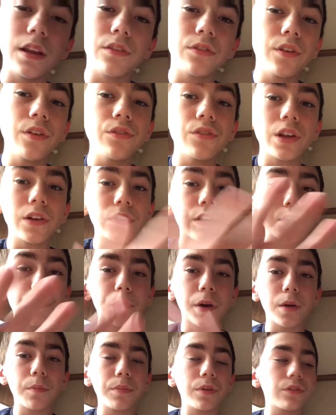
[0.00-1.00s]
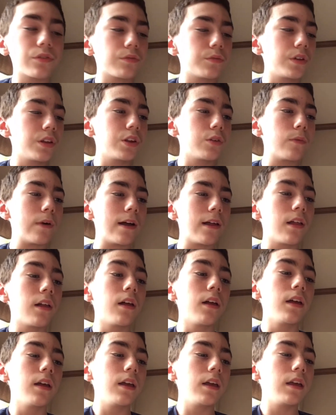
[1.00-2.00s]
does serve its purpose really well.
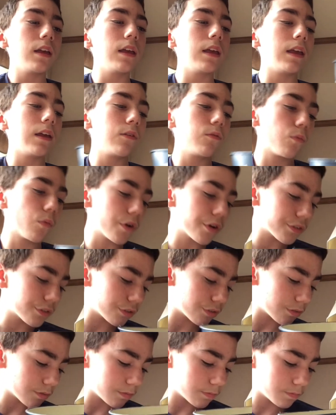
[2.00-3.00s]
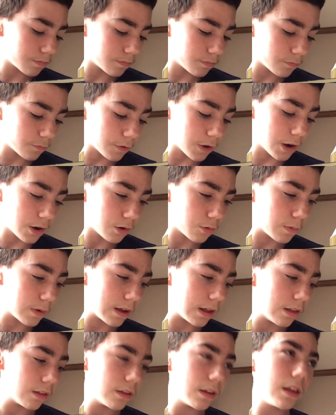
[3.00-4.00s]
It works very
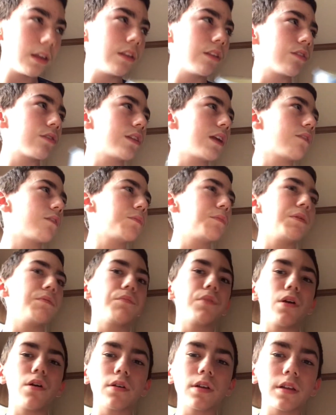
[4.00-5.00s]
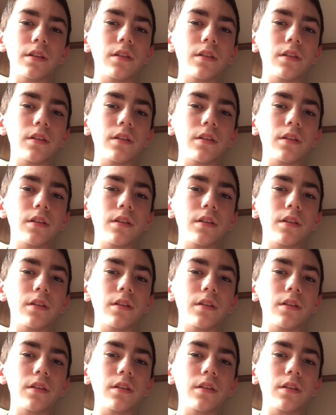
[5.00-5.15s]
well. It's never been broken.